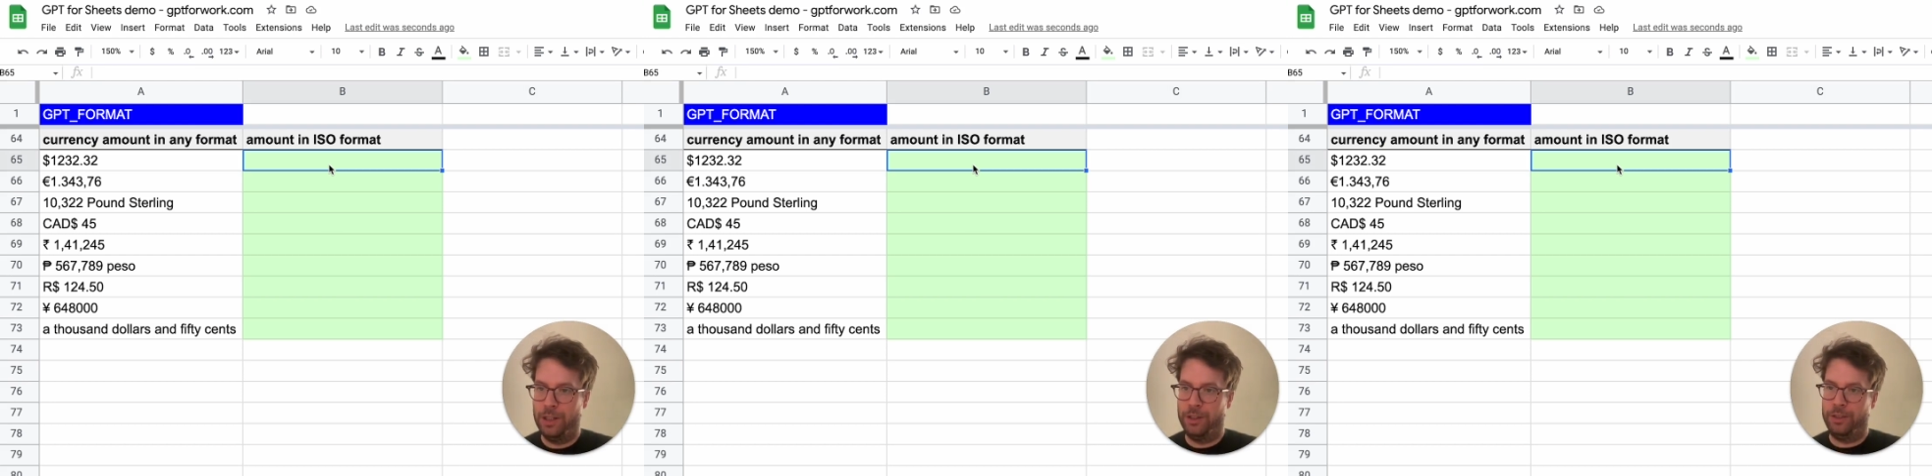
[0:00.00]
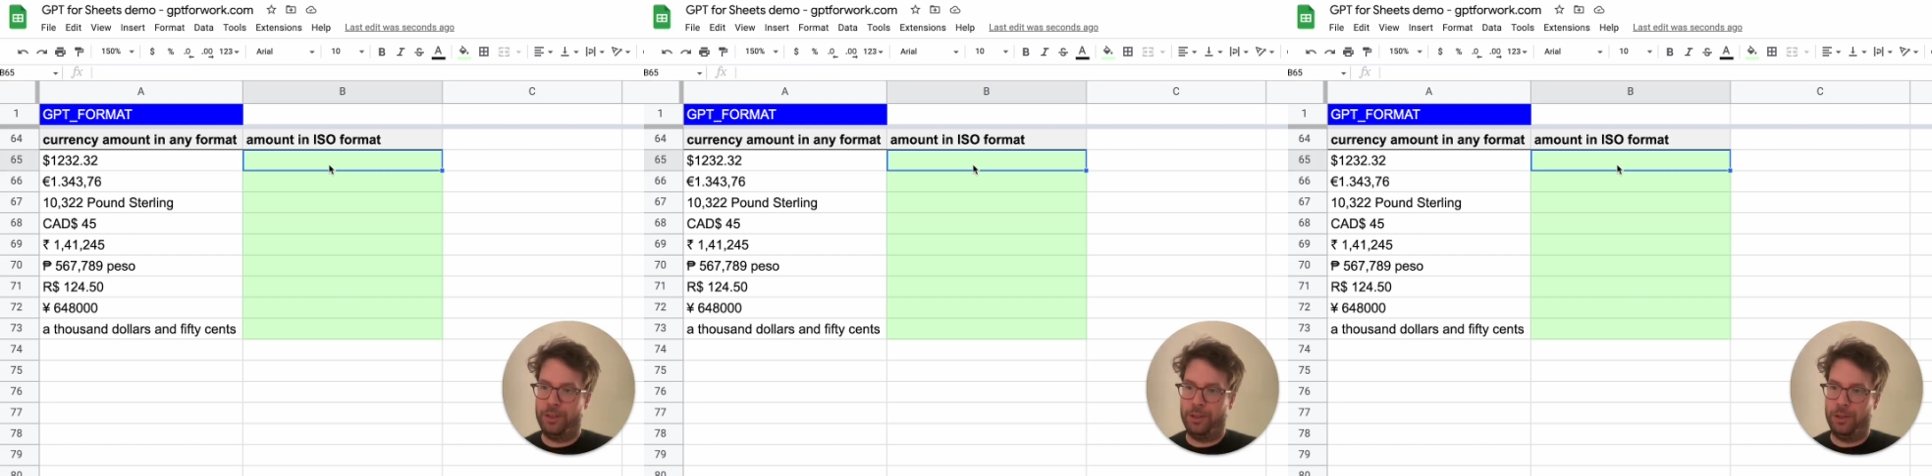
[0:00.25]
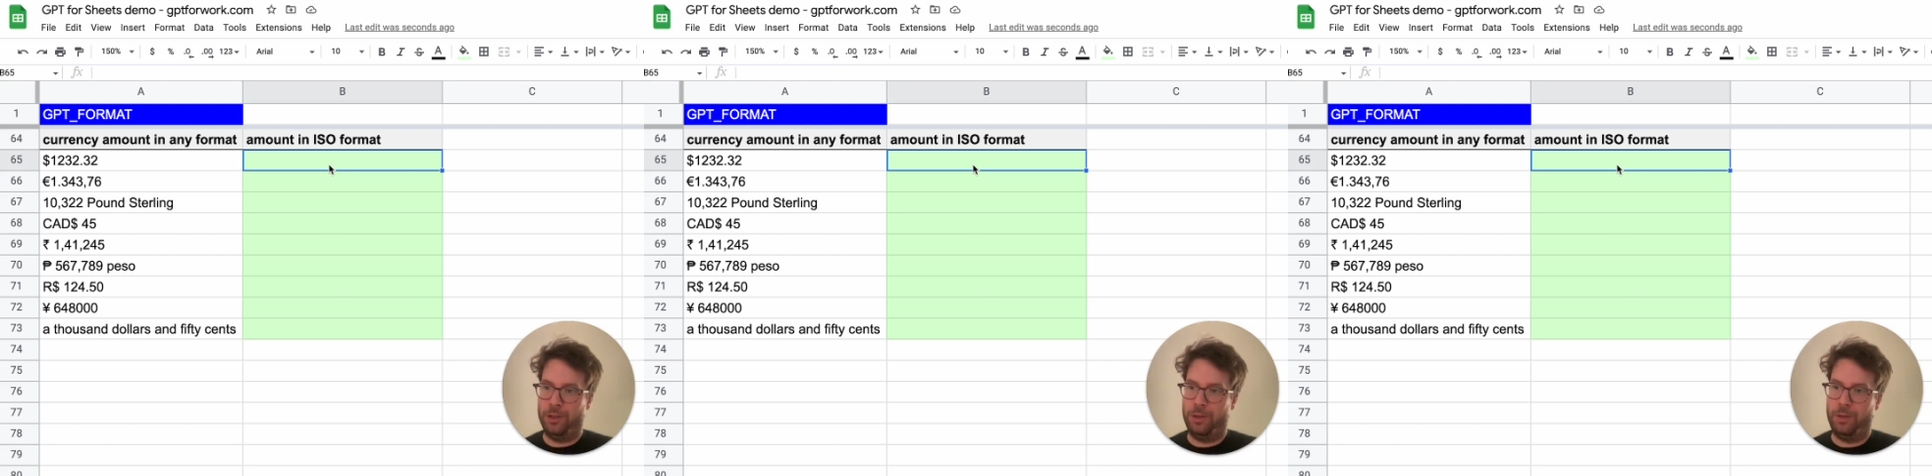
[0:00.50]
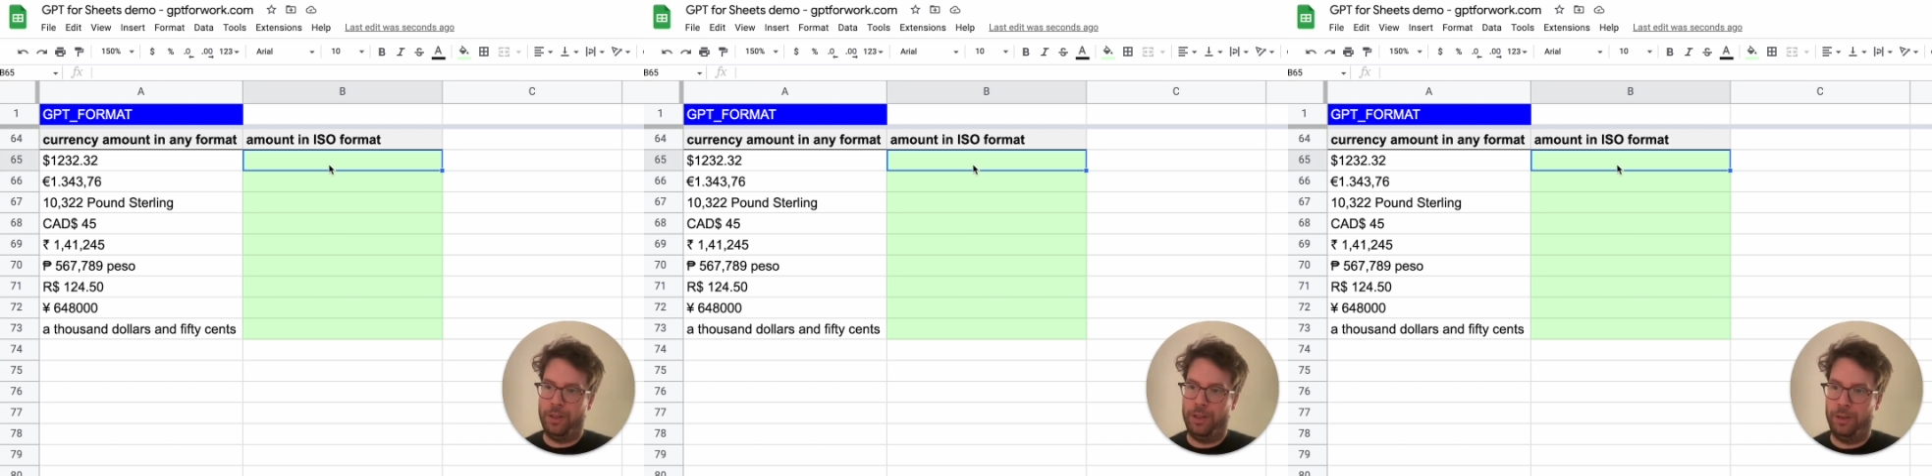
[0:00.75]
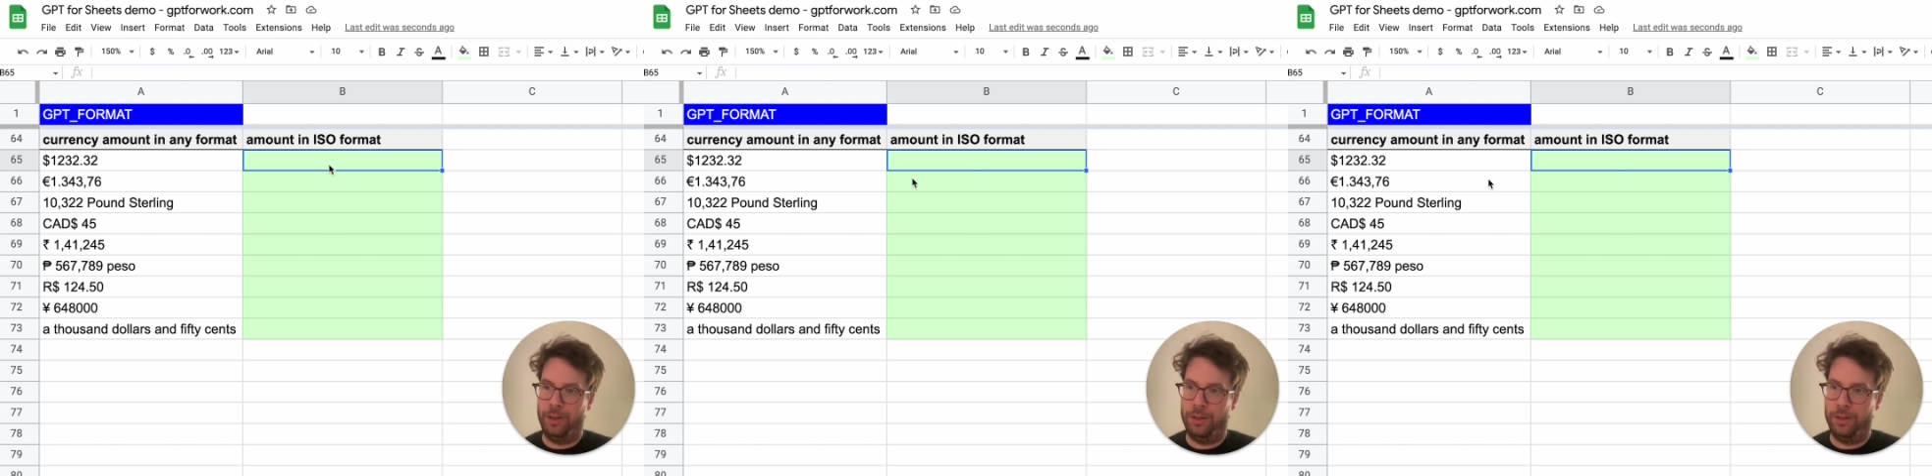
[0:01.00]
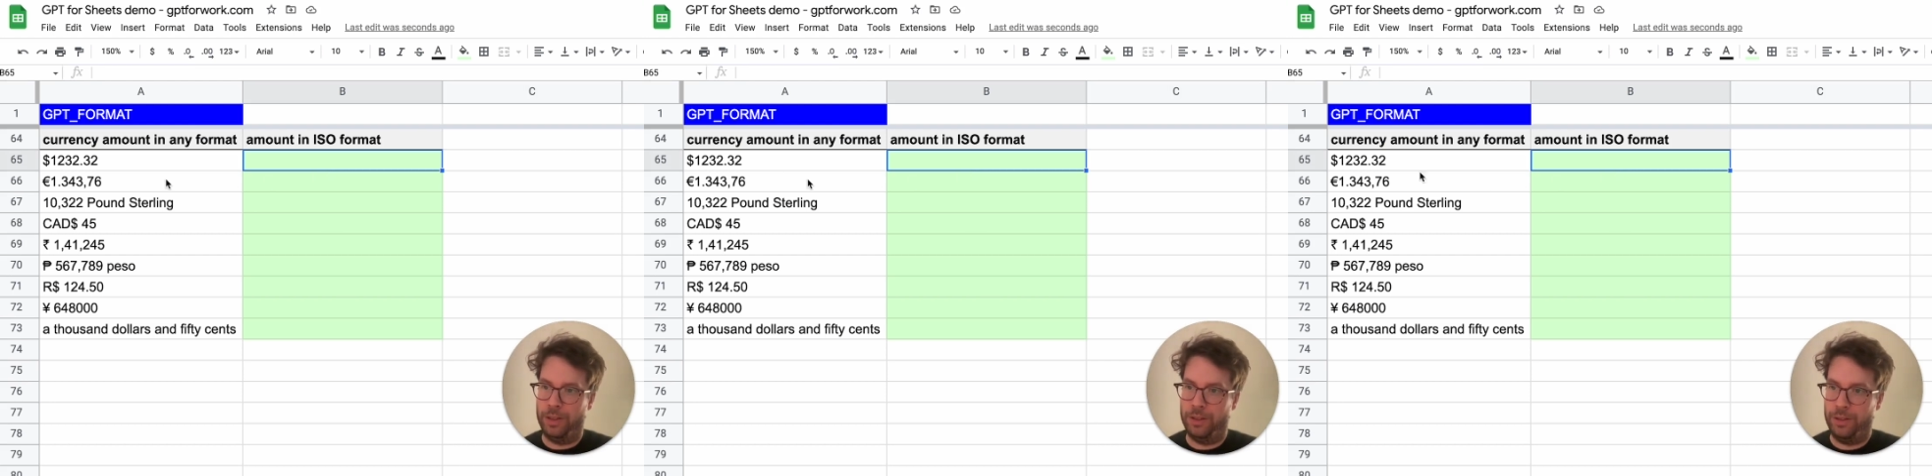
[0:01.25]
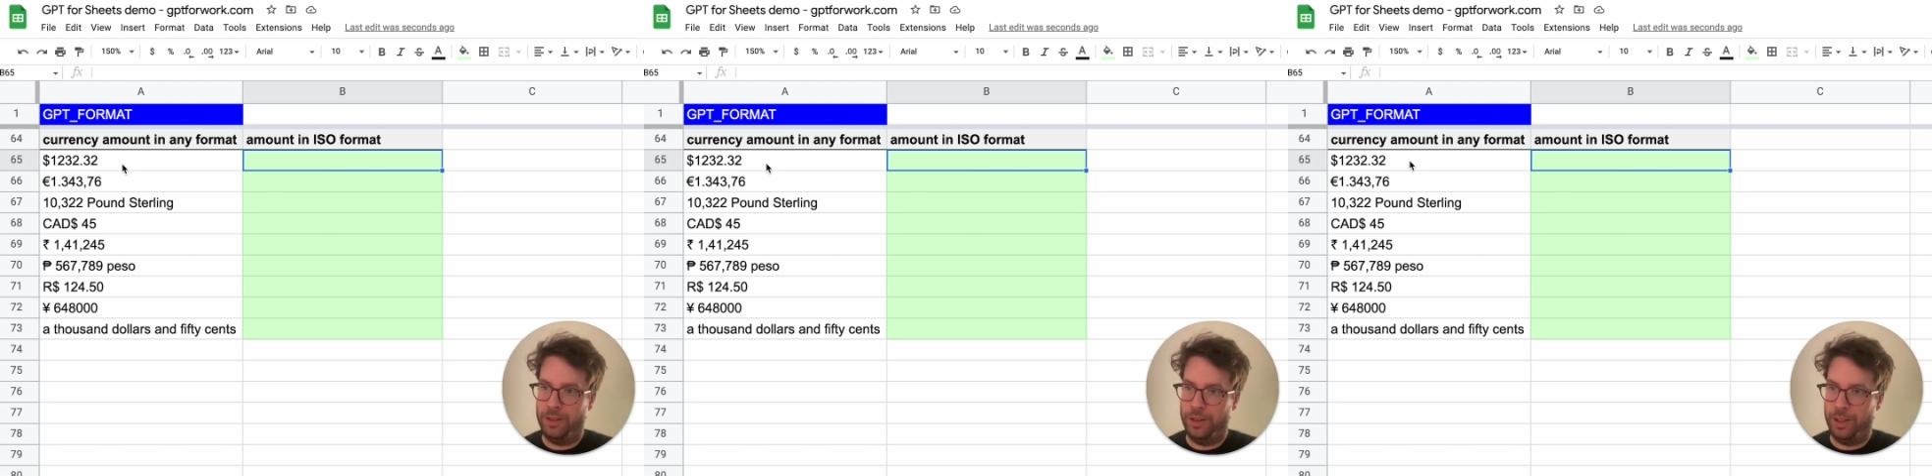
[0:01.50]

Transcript: So here, as you can see,